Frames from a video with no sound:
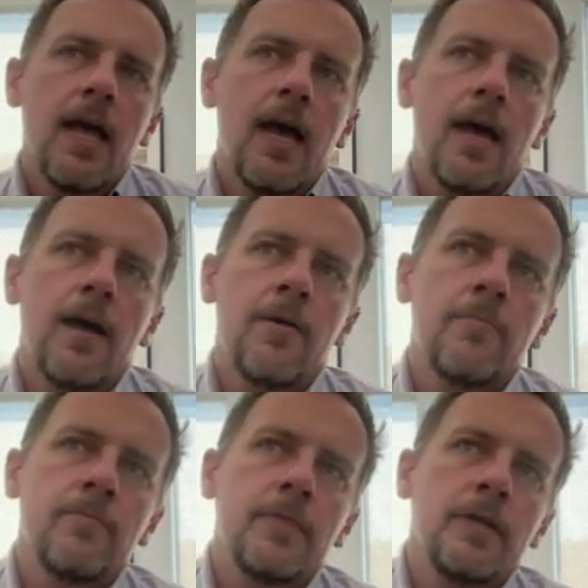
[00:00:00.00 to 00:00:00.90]

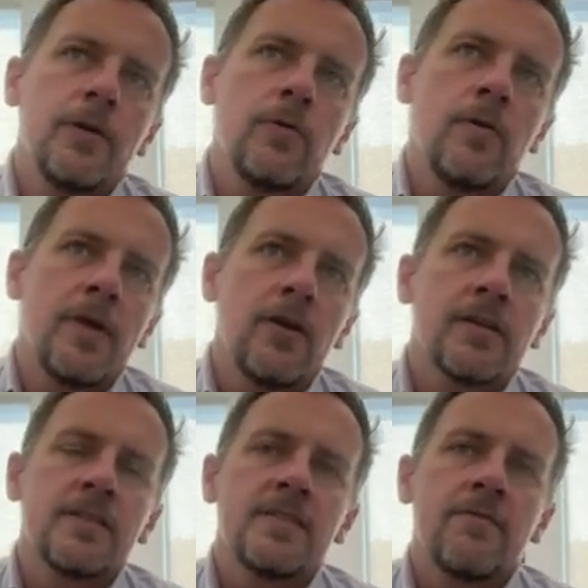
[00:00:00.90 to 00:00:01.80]

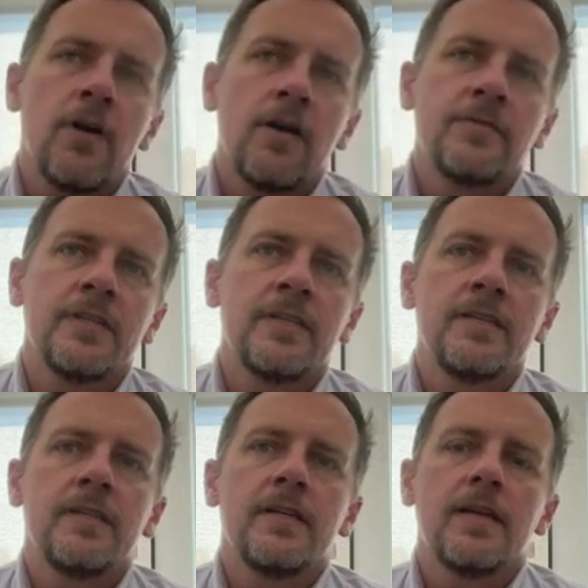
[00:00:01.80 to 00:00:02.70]
Americans have
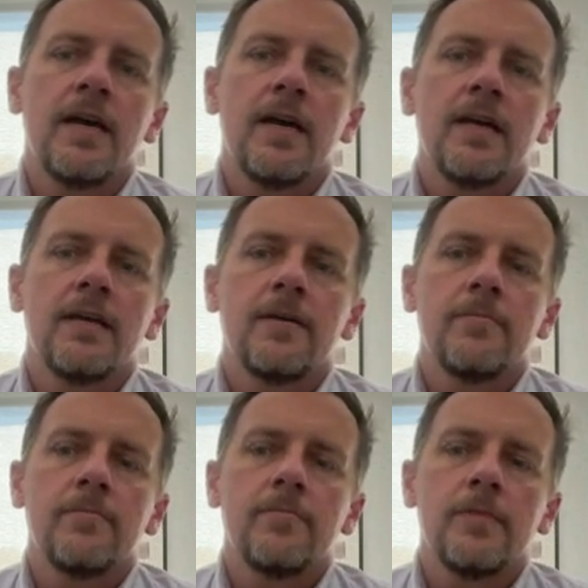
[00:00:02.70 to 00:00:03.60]
often,
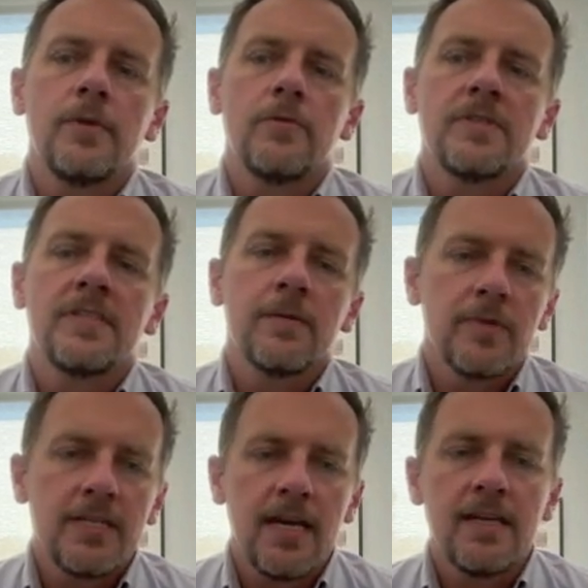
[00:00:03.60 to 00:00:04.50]

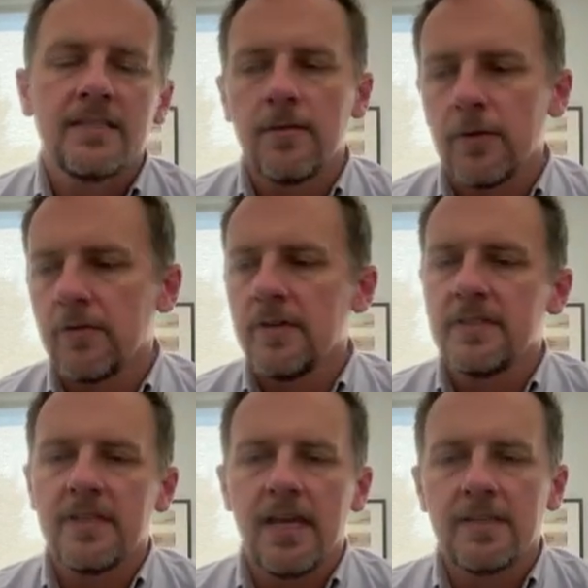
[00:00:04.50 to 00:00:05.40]
stigmatized
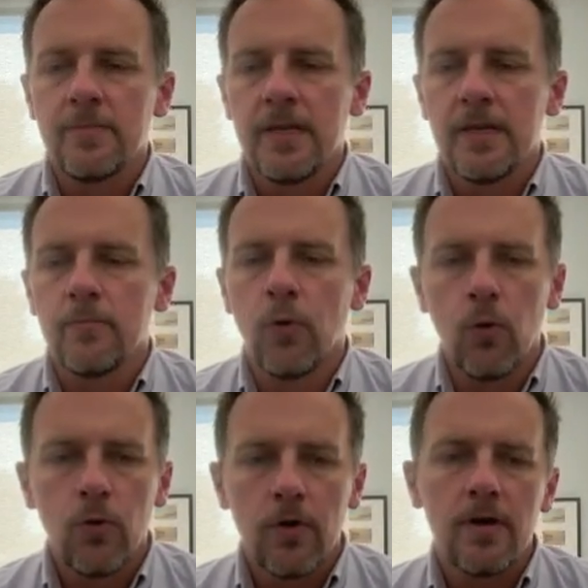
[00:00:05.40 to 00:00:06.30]
immigrants as being
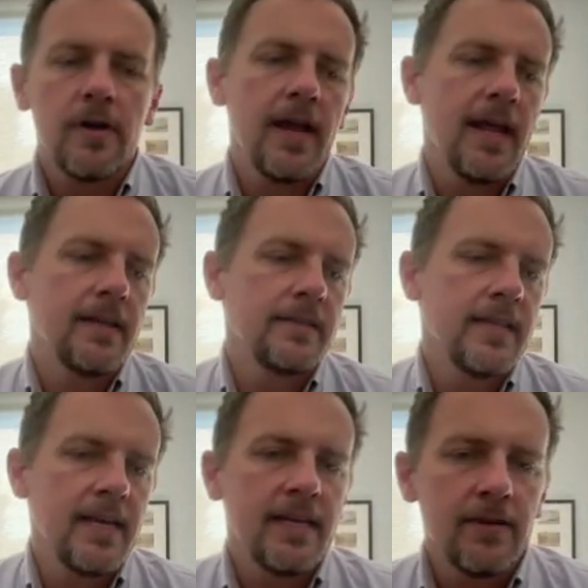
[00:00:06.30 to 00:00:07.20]
poor and
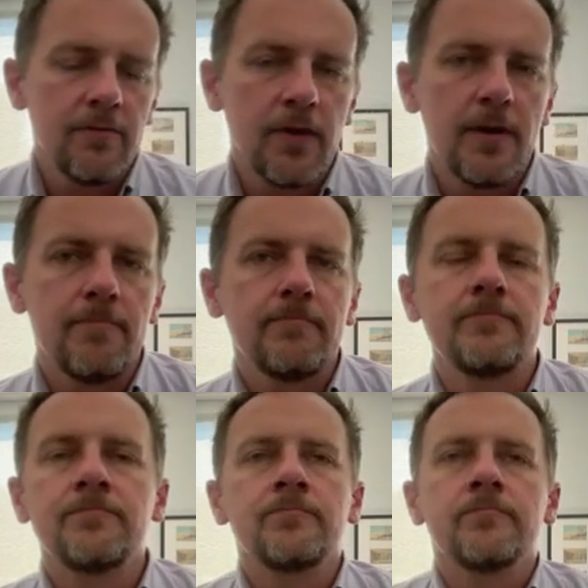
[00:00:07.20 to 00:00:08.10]
taking from,
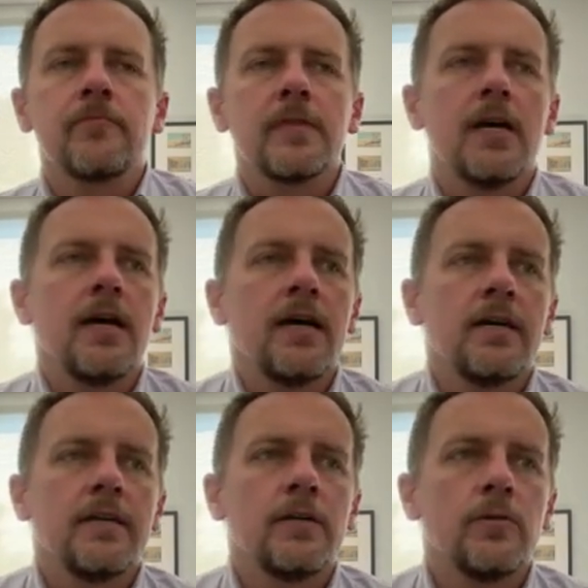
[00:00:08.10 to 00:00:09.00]

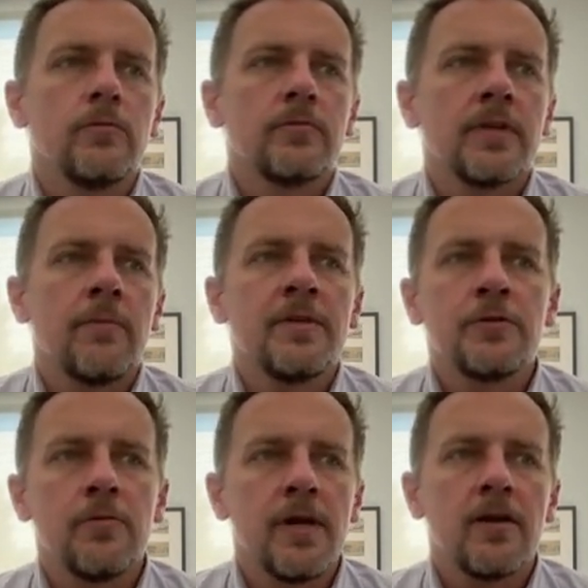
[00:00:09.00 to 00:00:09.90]
coming
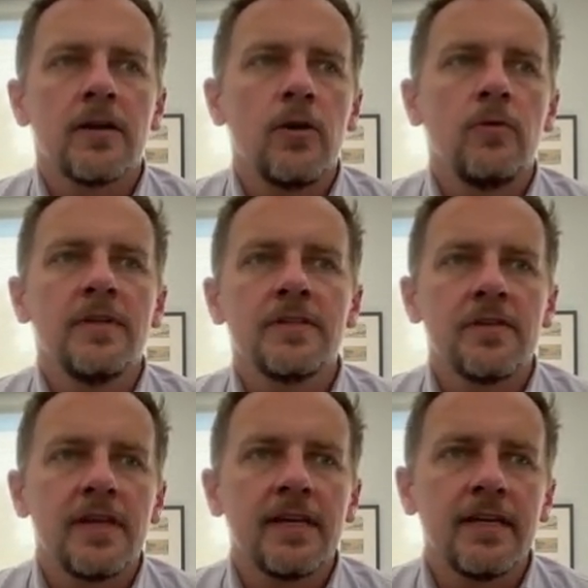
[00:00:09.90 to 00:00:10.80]
to America only so
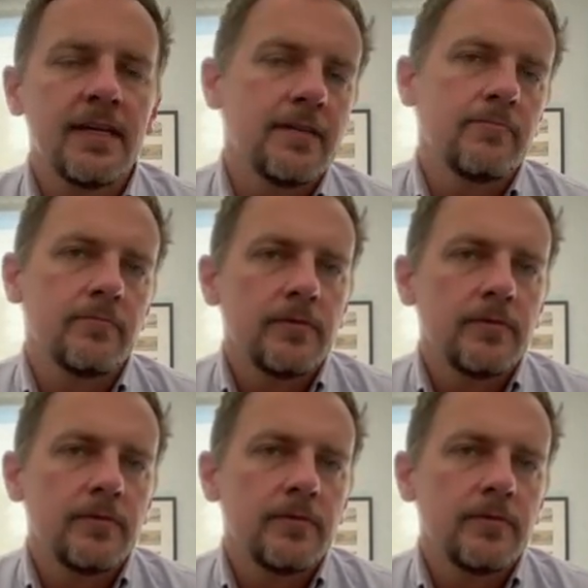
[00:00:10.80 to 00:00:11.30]
they can get,